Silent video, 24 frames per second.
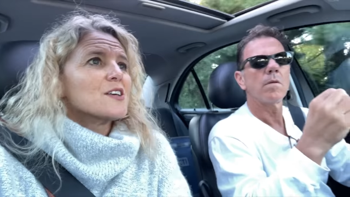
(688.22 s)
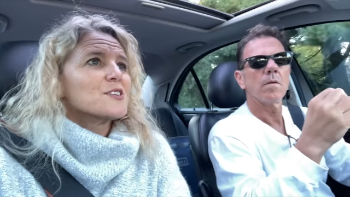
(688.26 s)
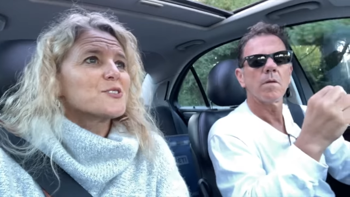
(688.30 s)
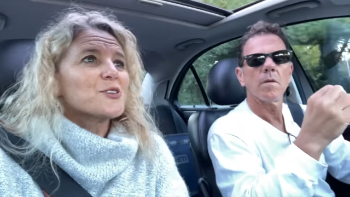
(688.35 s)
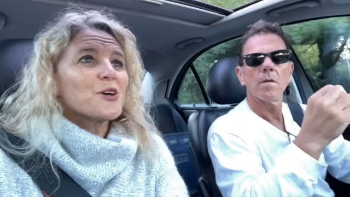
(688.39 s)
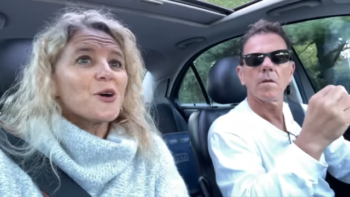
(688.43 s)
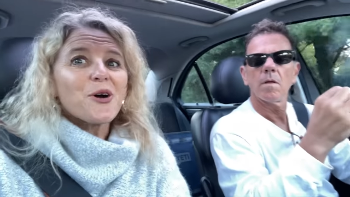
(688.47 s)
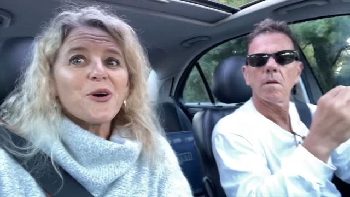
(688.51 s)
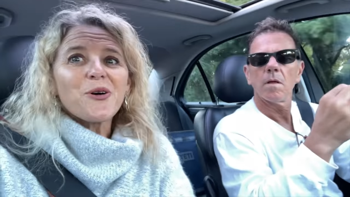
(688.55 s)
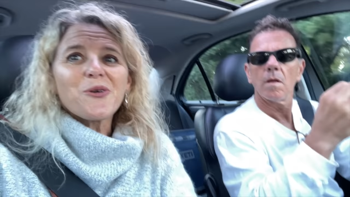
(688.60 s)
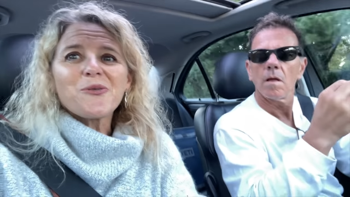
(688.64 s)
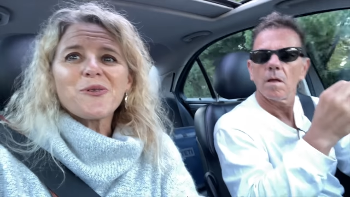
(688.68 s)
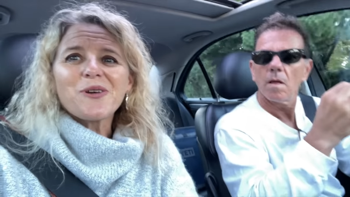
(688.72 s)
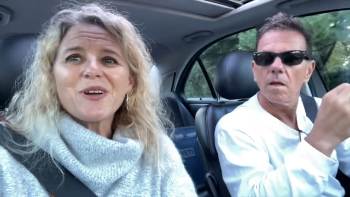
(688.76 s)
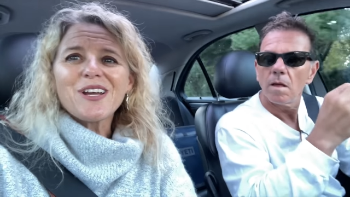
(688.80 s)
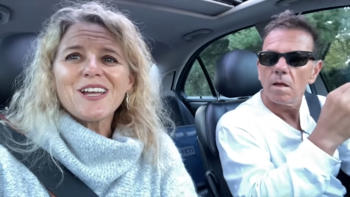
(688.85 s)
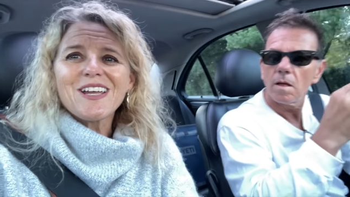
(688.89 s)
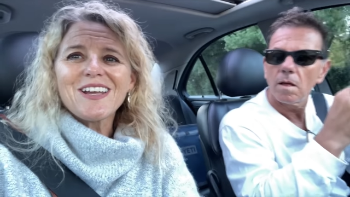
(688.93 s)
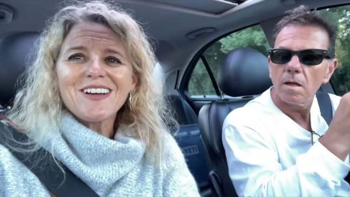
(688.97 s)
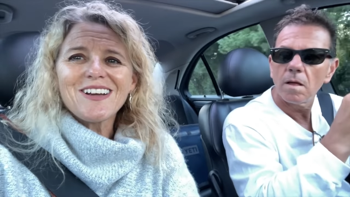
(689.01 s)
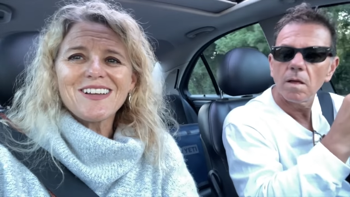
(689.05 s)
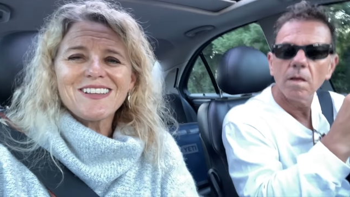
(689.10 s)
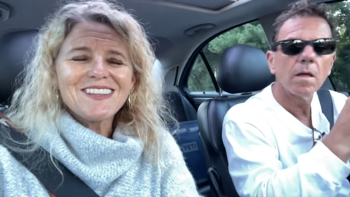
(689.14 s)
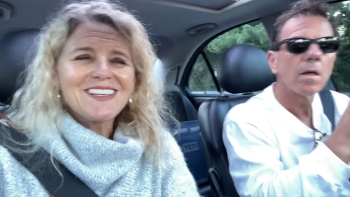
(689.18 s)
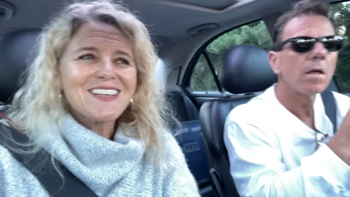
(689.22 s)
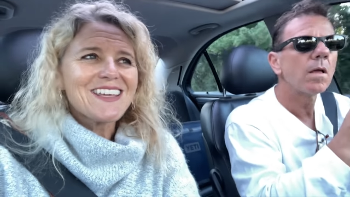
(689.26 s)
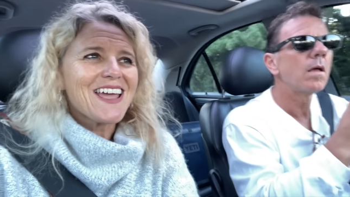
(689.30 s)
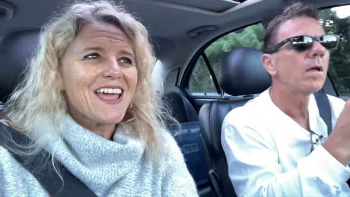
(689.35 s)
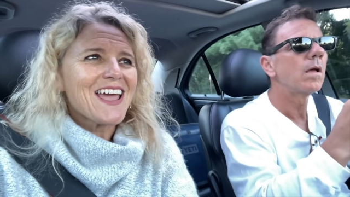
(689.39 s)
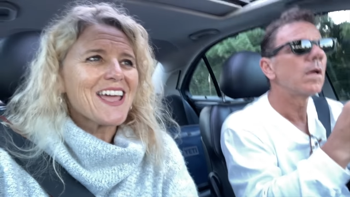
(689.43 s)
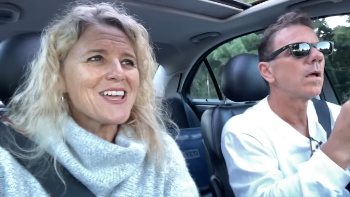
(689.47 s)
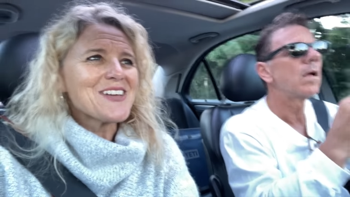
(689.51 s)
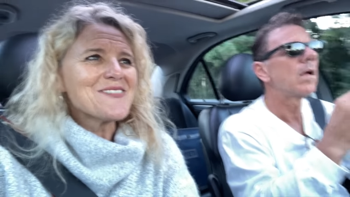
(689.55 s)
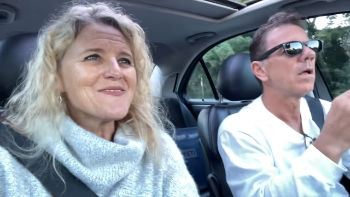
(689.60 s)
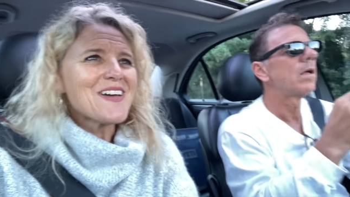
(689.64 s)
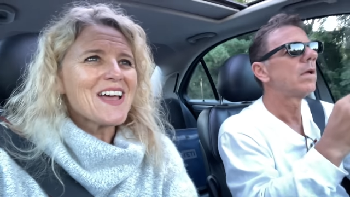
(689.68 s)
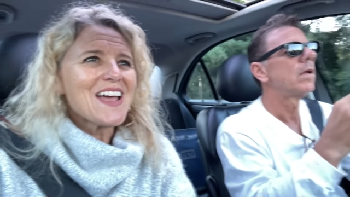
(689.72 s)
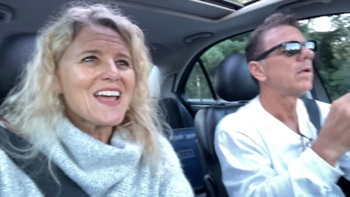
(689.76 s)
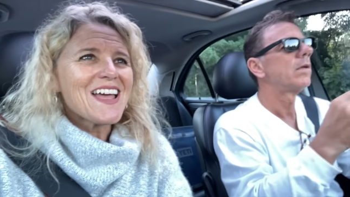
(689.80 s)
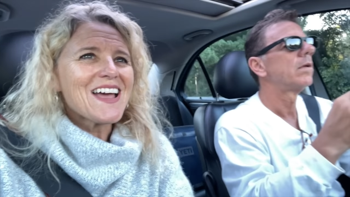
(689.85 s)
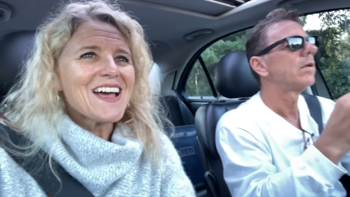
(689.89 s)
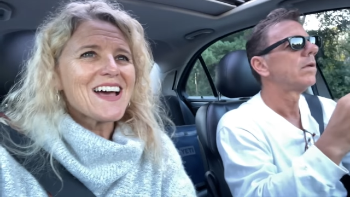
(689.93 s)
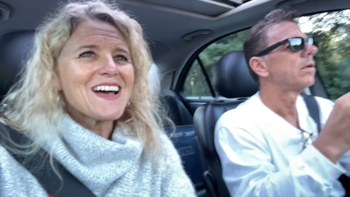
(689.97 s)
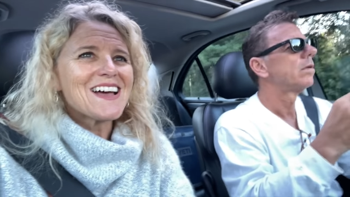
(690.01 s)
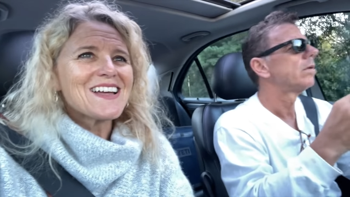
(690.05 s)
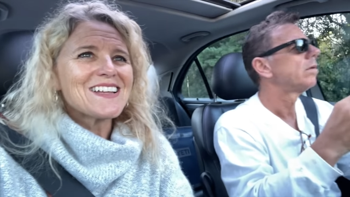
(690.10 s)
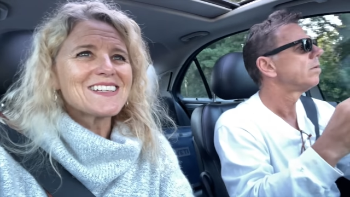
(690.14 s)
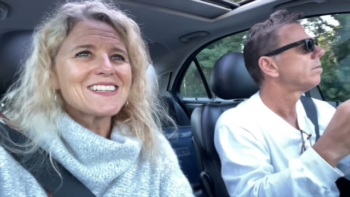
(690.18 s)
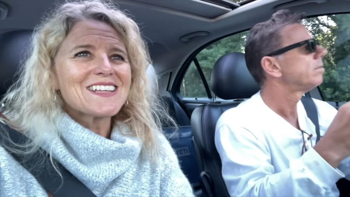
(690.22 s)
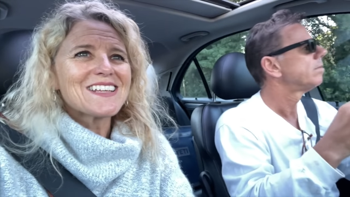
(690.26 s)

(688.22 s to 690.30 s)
Speaker 1: So we're here at the game, and